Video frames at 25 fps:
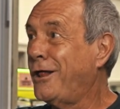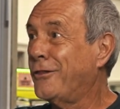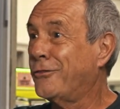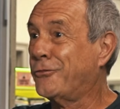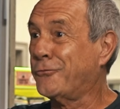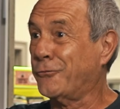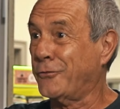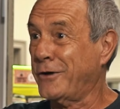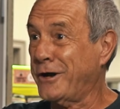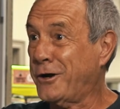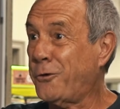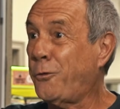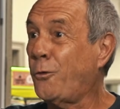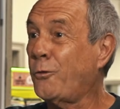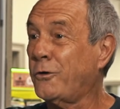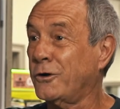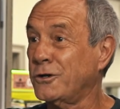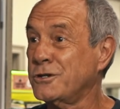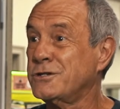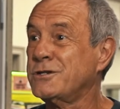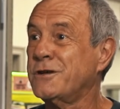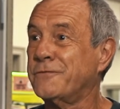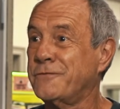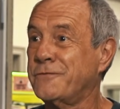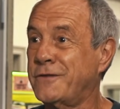
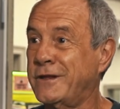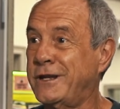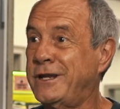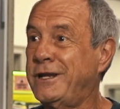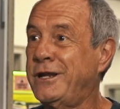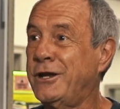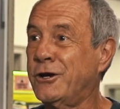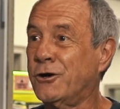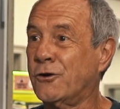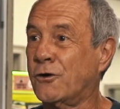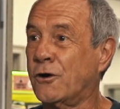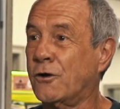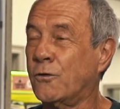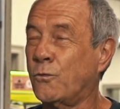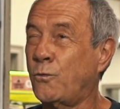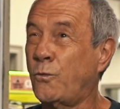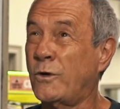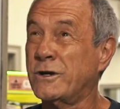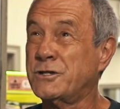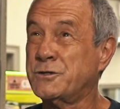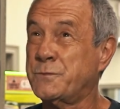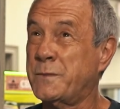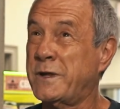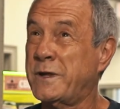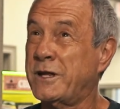3/4 of the year,
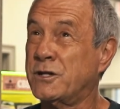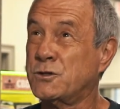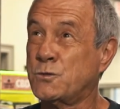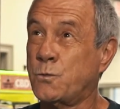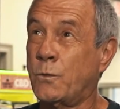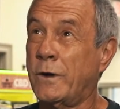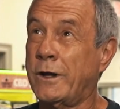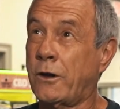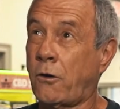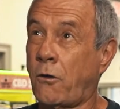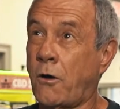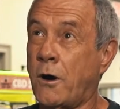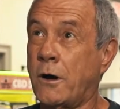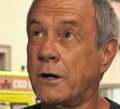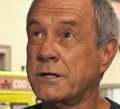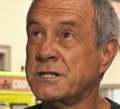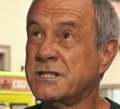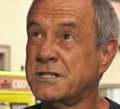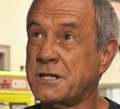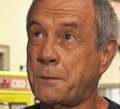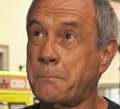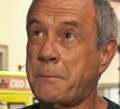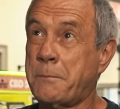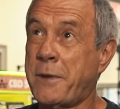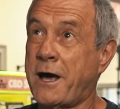which means we
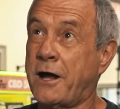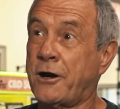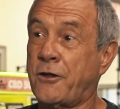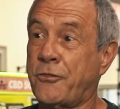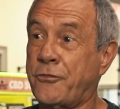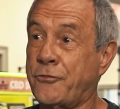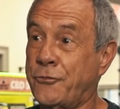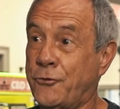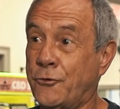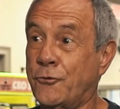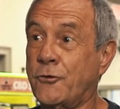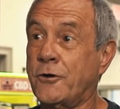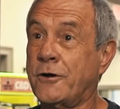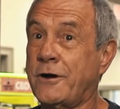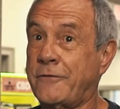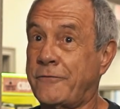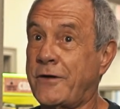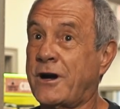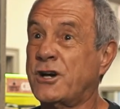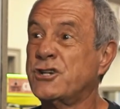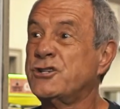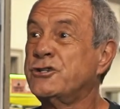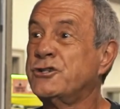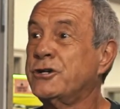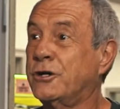lost about 1/3 of
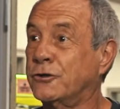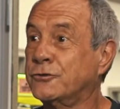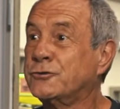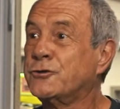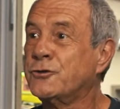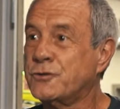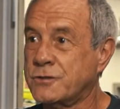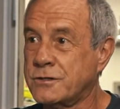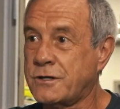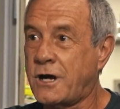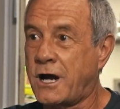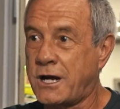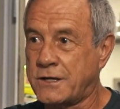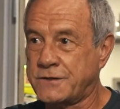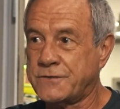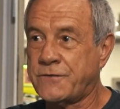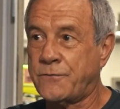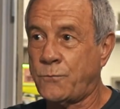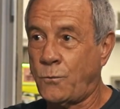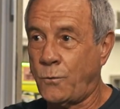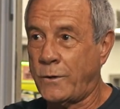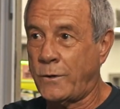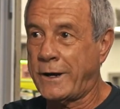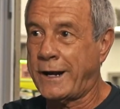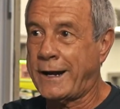our shelter size
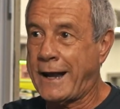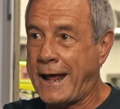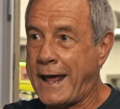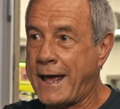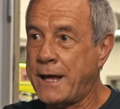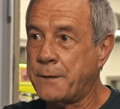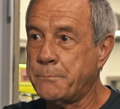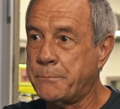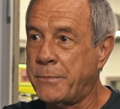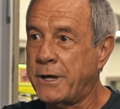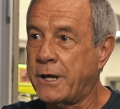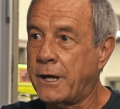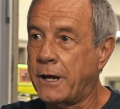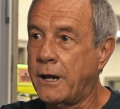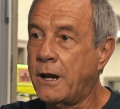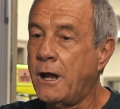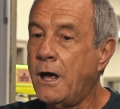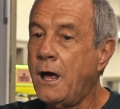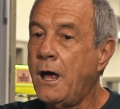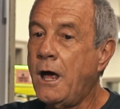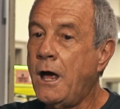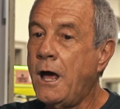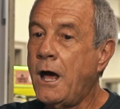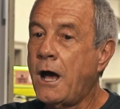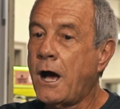from what it had been,
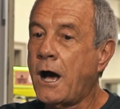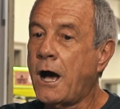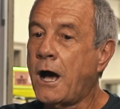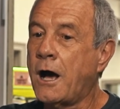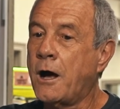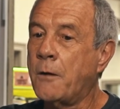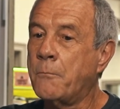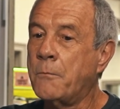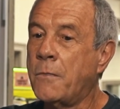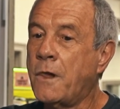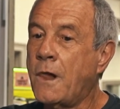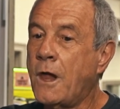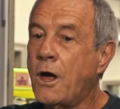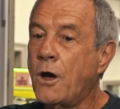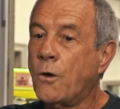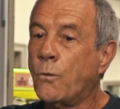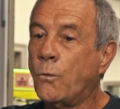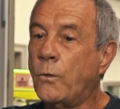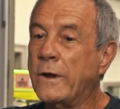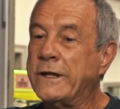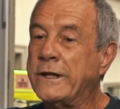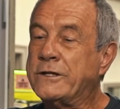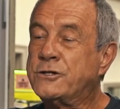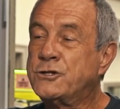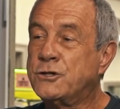
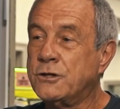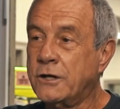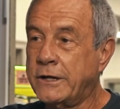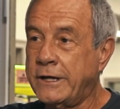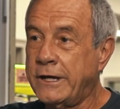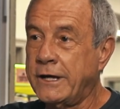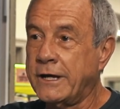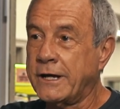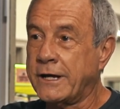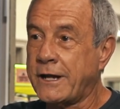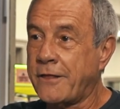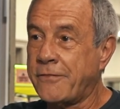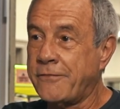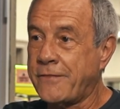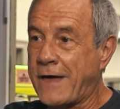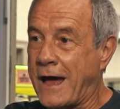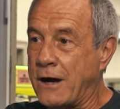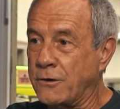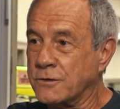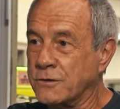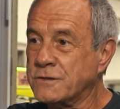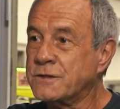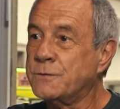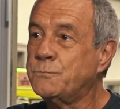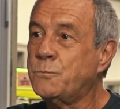we took in
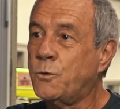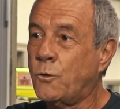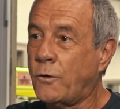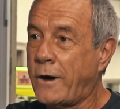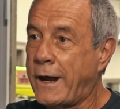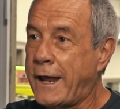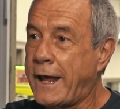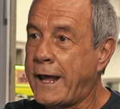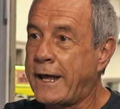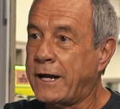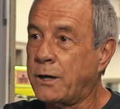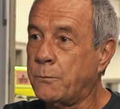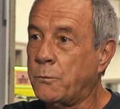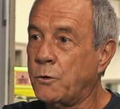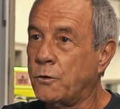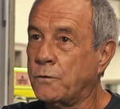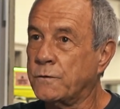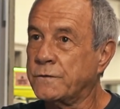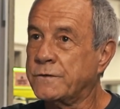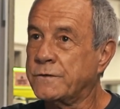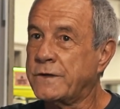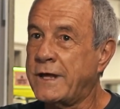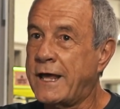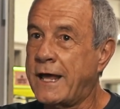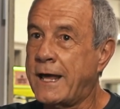1,000 more
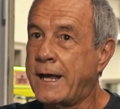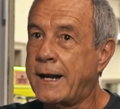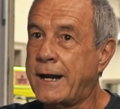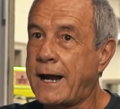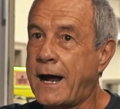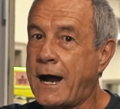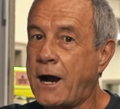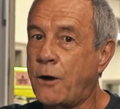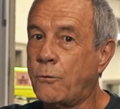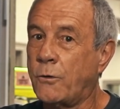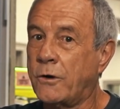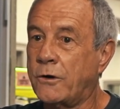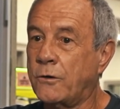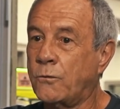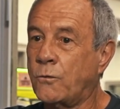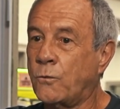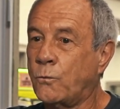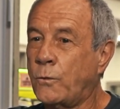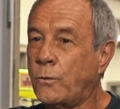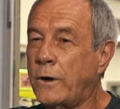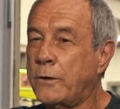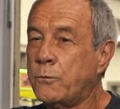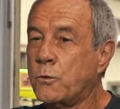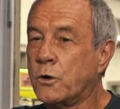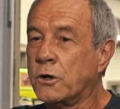animals, and
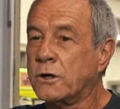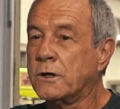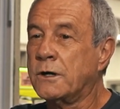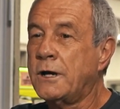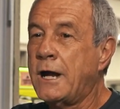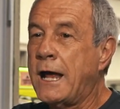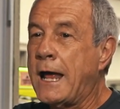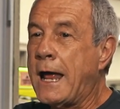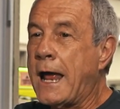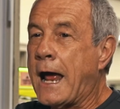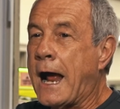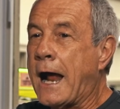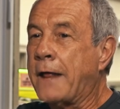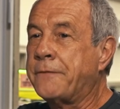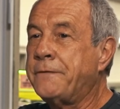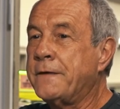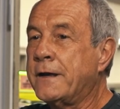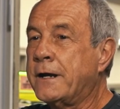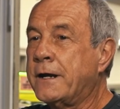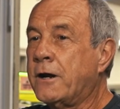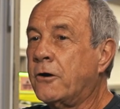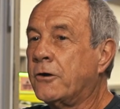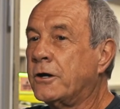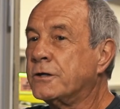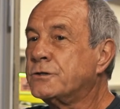I
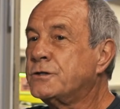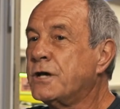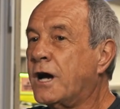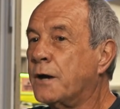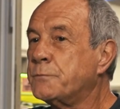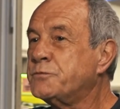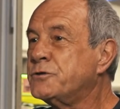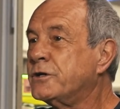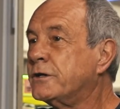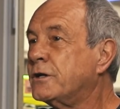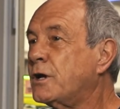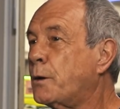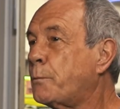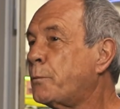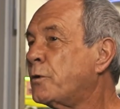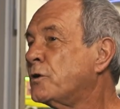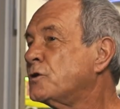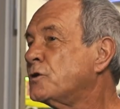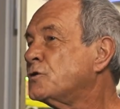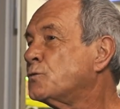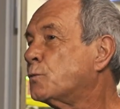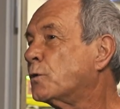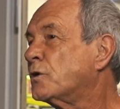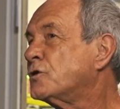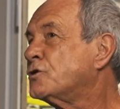think our adoption
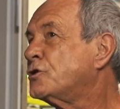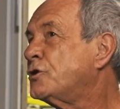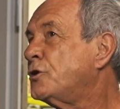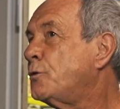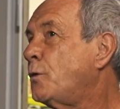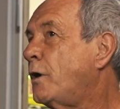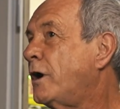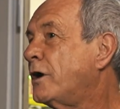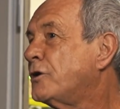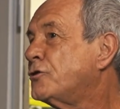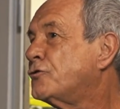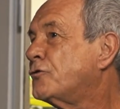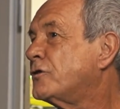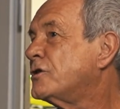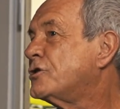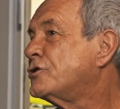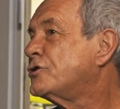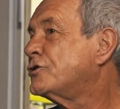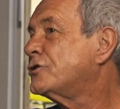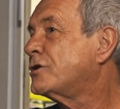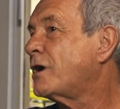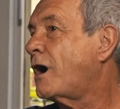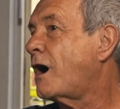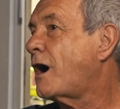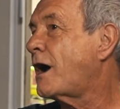numbers were 200
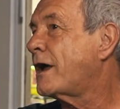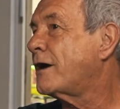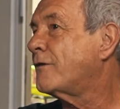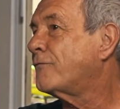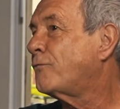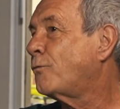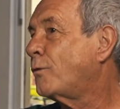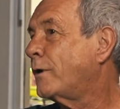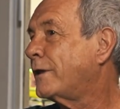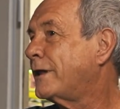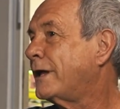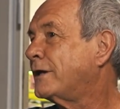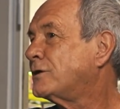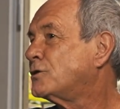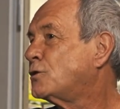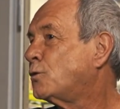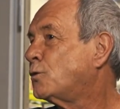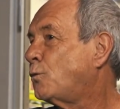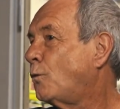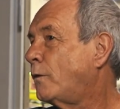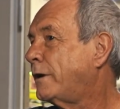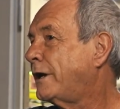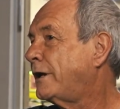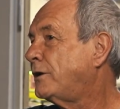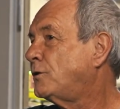shy of what in
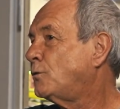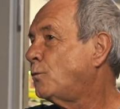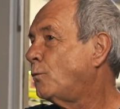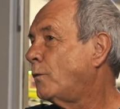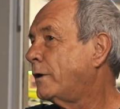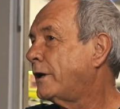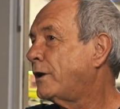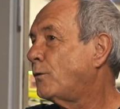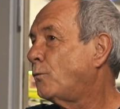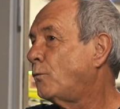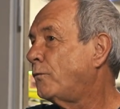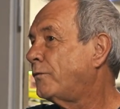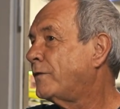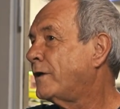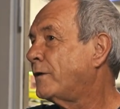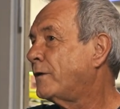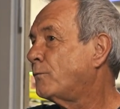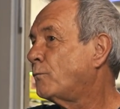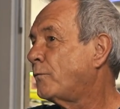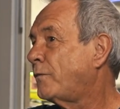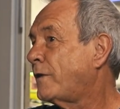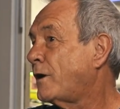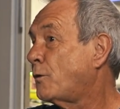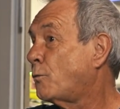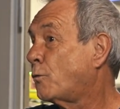2020
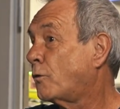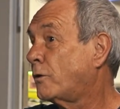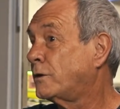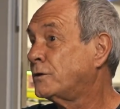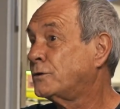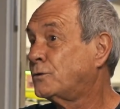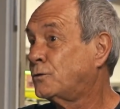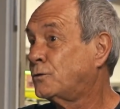than they were in